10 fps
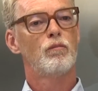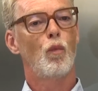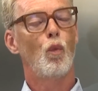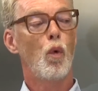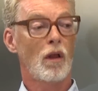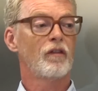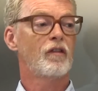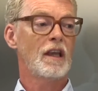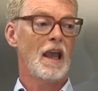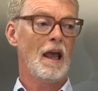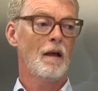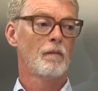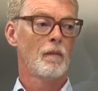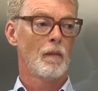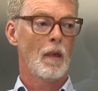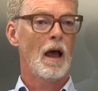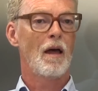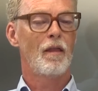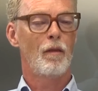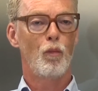once a year.
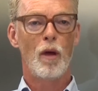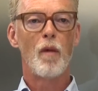We